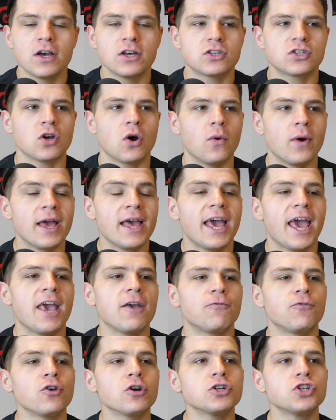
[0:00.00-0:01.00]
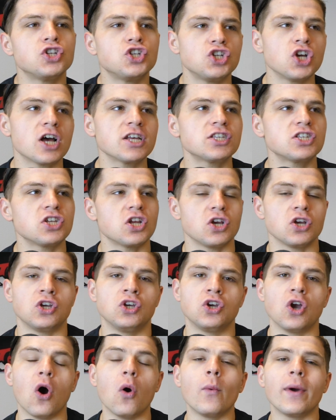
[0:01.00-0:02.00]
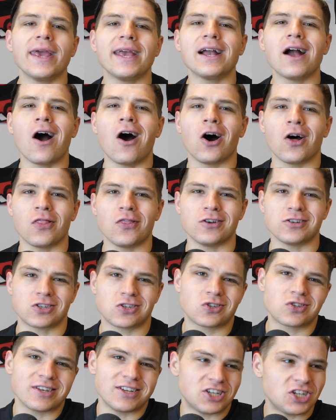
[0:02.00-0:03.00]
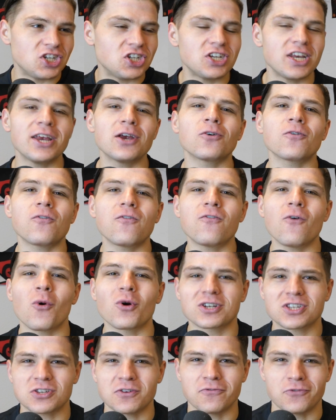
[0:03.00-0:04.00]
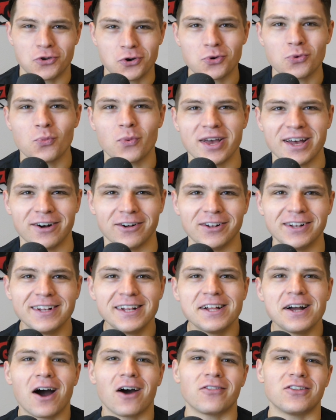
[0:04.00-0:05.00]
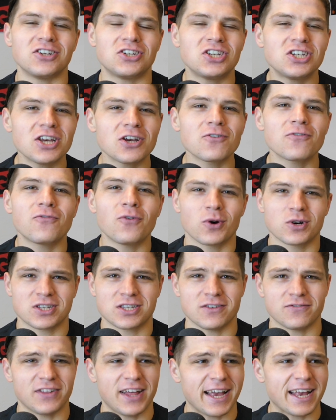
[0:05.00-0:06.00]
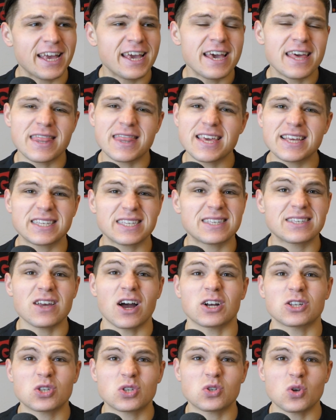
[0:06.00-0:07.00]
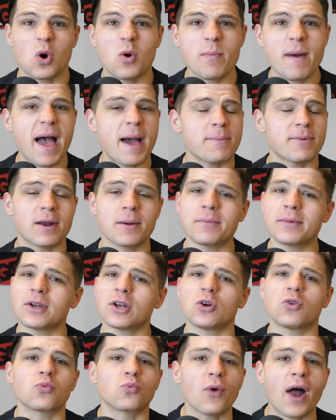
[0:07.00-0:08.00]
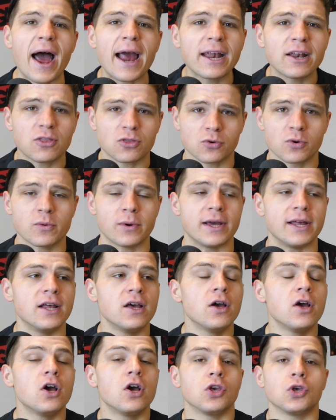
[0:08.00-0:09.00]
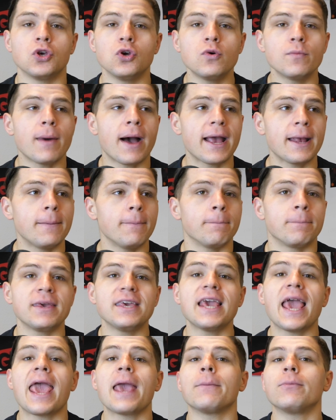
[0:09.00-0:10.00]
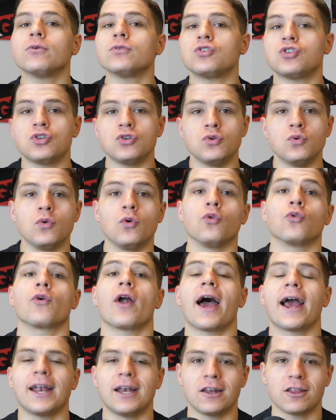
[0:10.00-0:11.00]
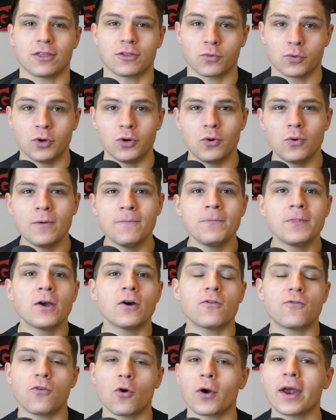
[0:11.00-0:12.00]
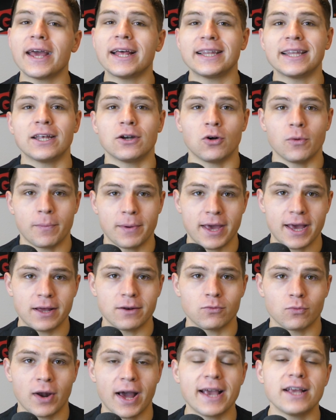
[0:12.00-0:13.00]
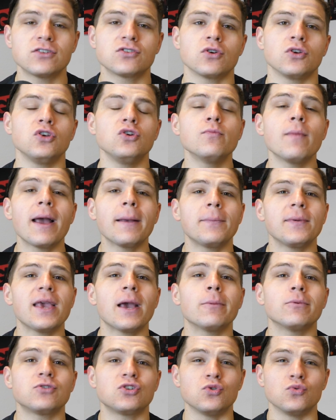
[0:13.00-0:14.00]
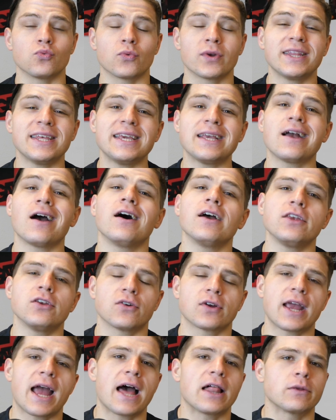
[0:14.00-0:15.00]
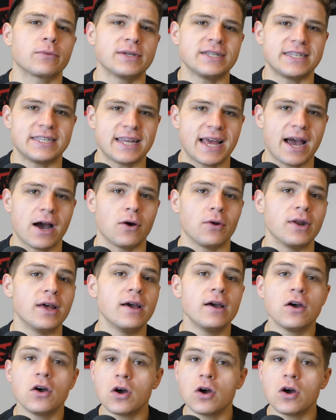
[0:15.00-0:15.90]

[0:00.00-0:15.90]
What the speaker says: So if you're just going on this sheer force of your will, on the sheer force of like, this sucks so bad, but I'm gonna grind through it, you might be able to grind through for a little bit, right? So you might be able to really cut your calories down